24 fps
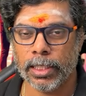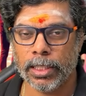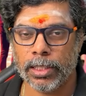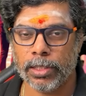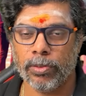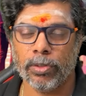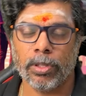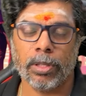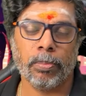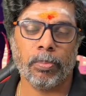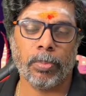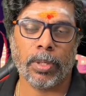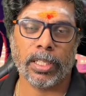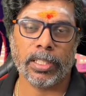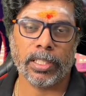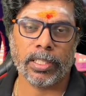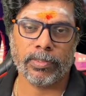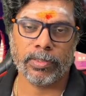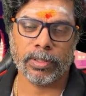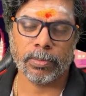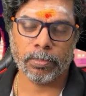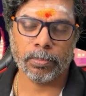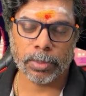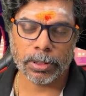you are part of
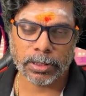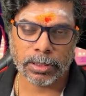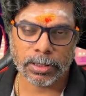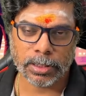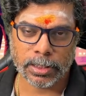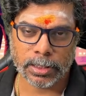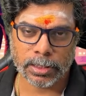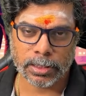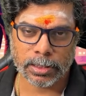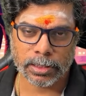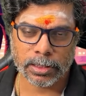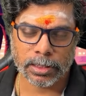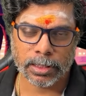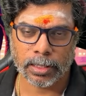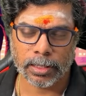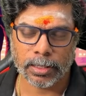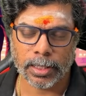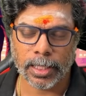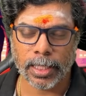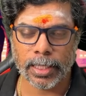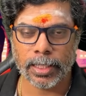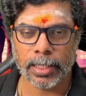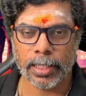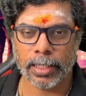the business,
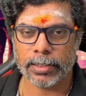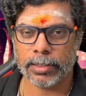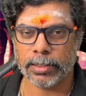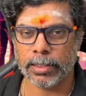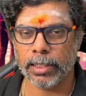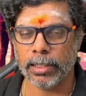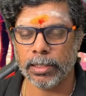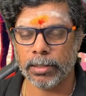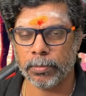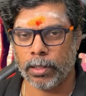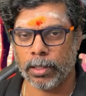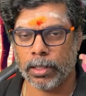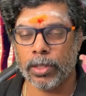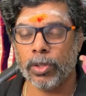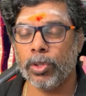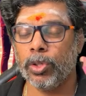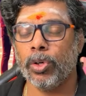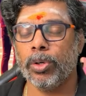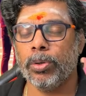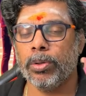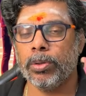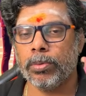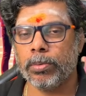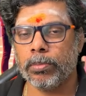then it's a you
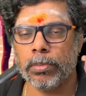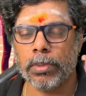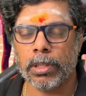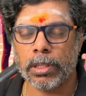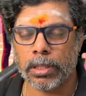don't